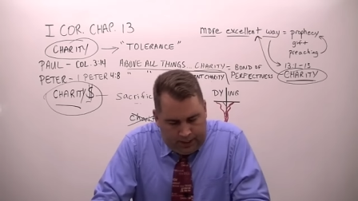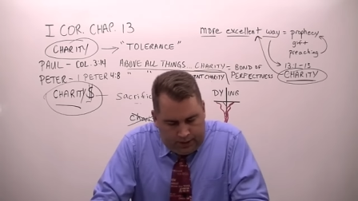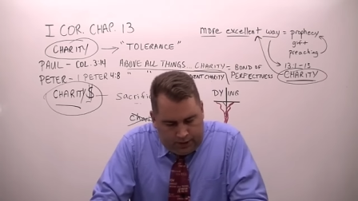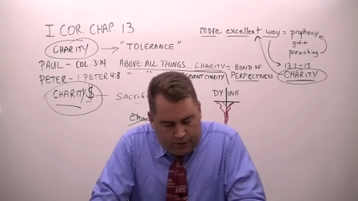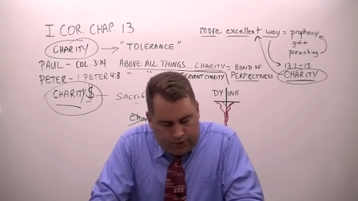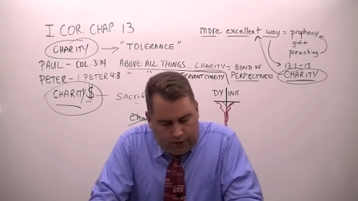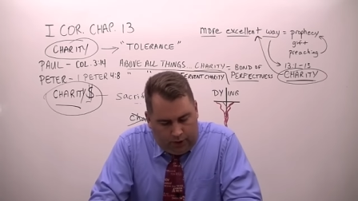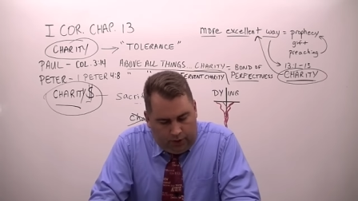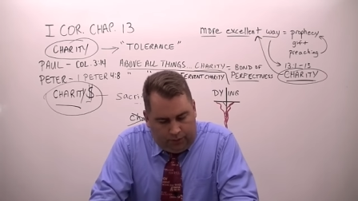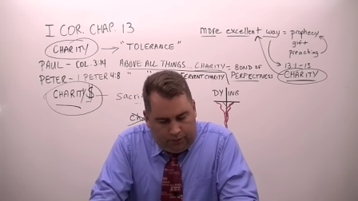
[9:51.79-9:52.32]

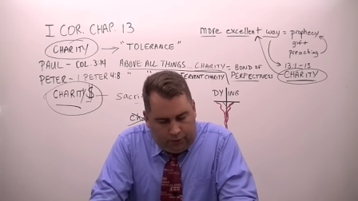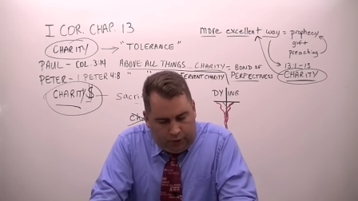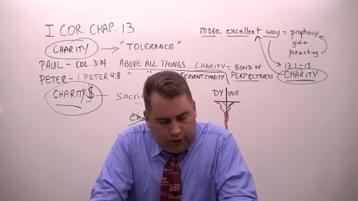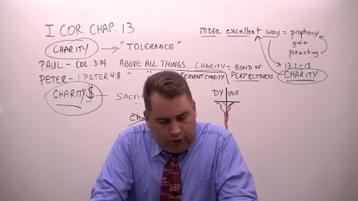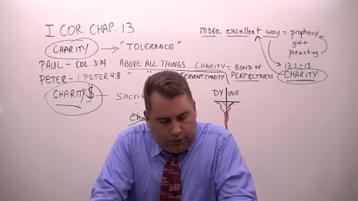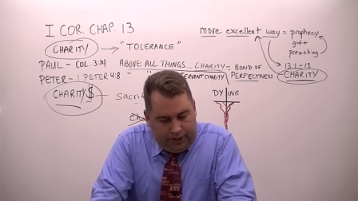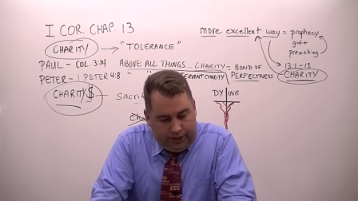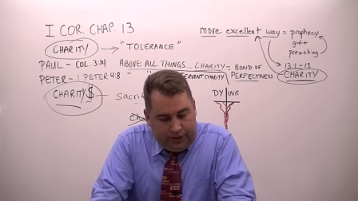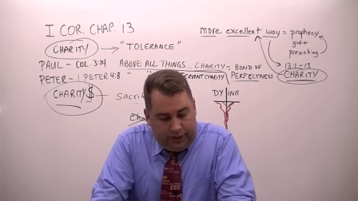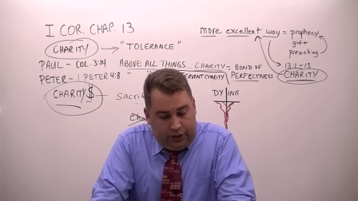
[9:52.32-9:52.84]
So go to 1
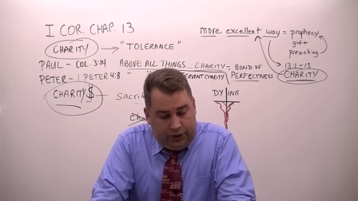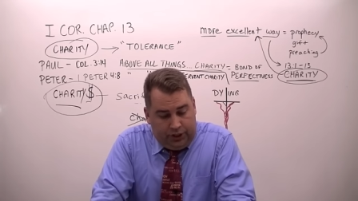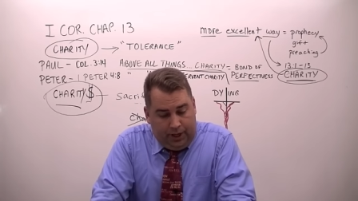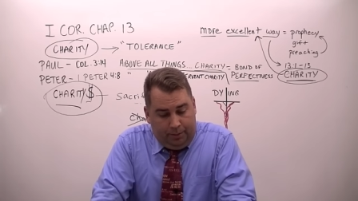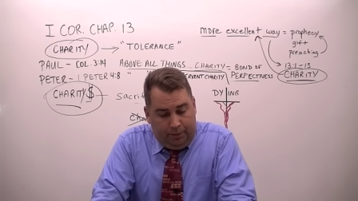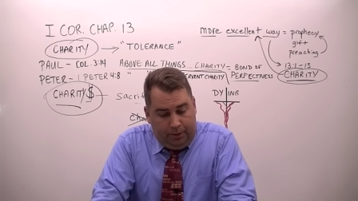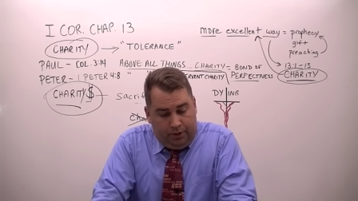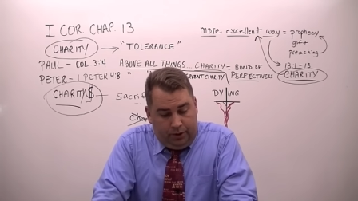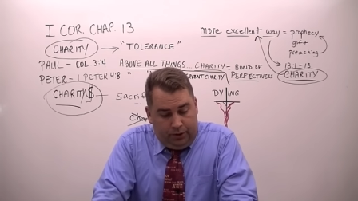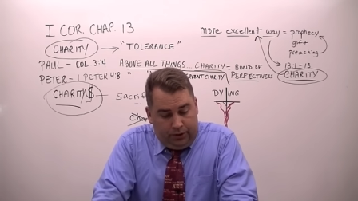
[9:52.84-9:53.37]
Corinthians
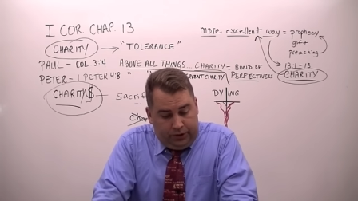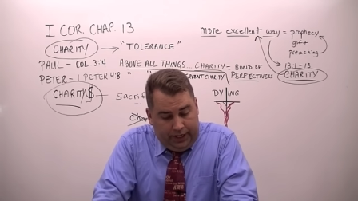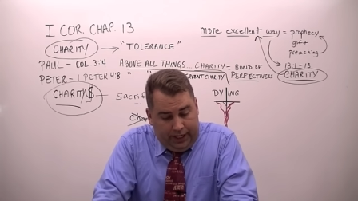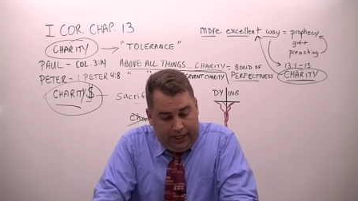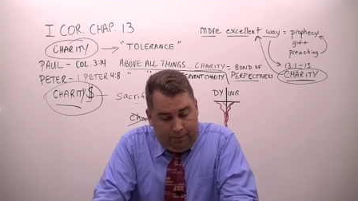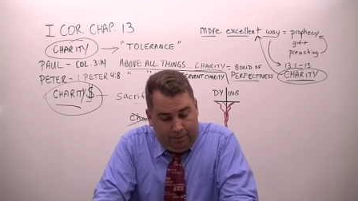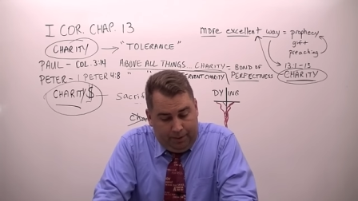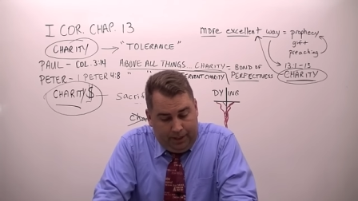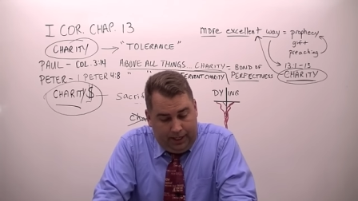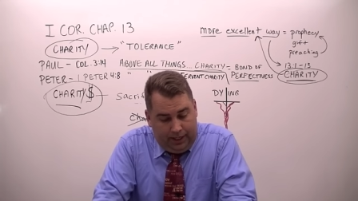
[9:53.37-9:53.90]
chapter
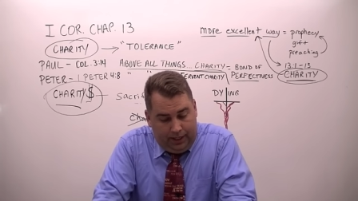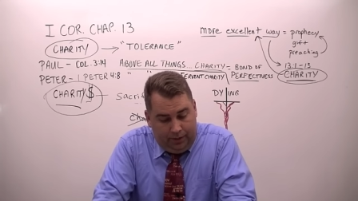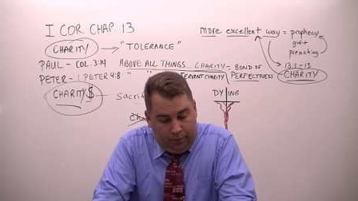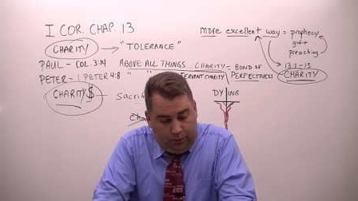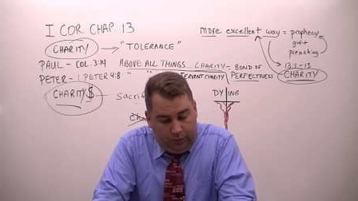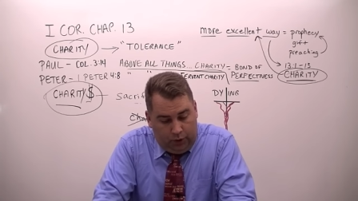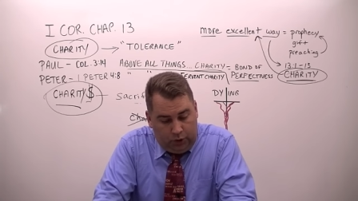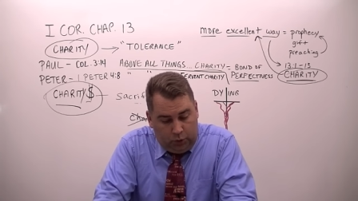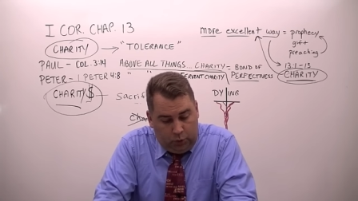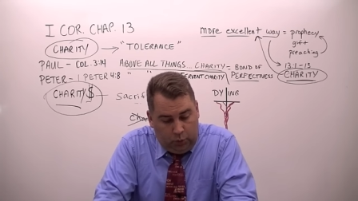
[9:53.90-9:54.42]
13 and begin in
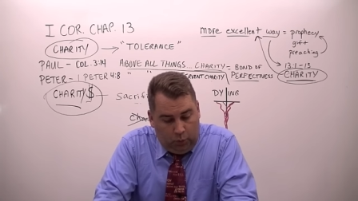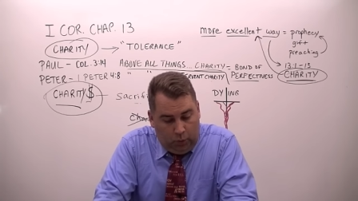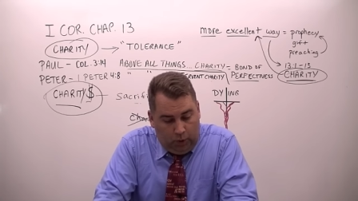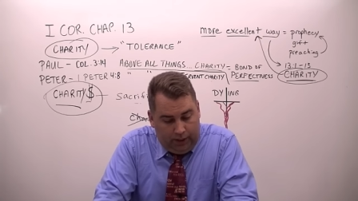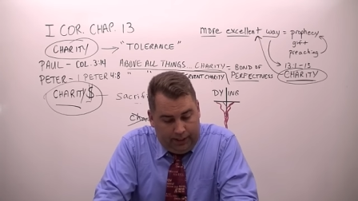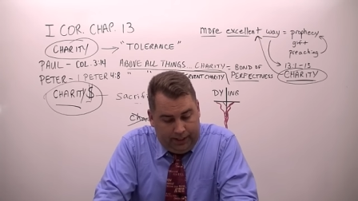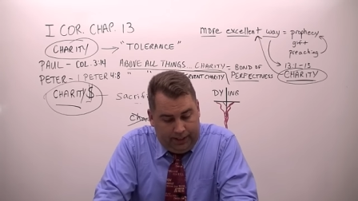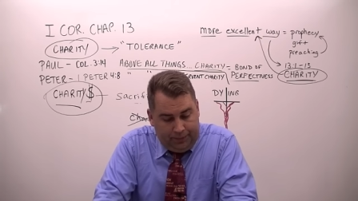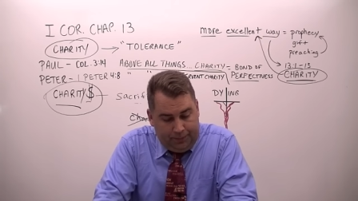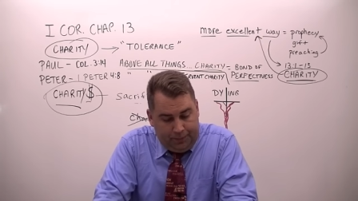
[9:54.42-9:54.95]
verse
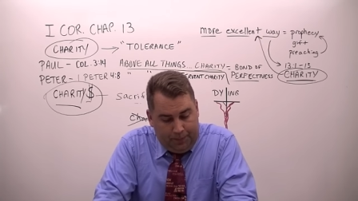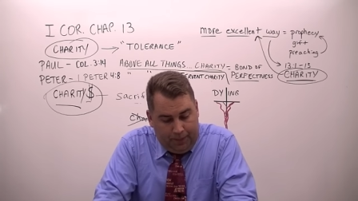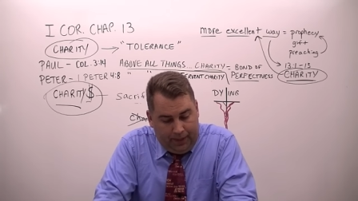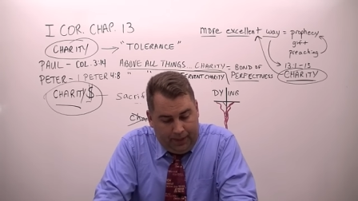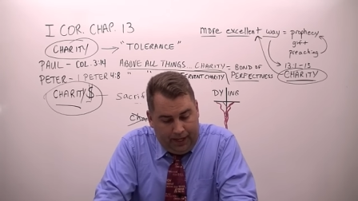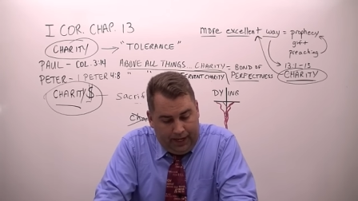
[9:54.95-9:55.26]
1,